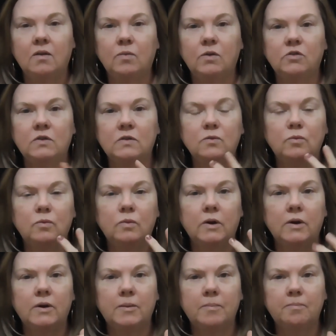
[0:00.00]
which is
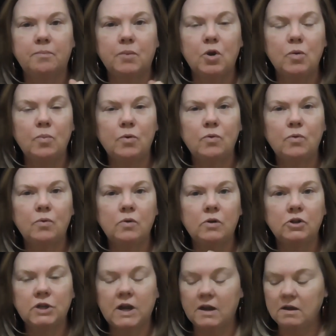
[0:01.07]
all purple
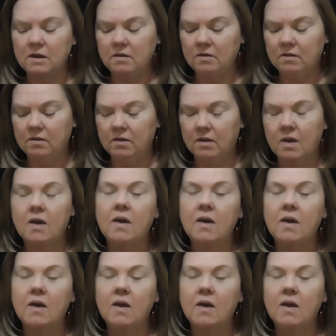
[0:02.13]
shades,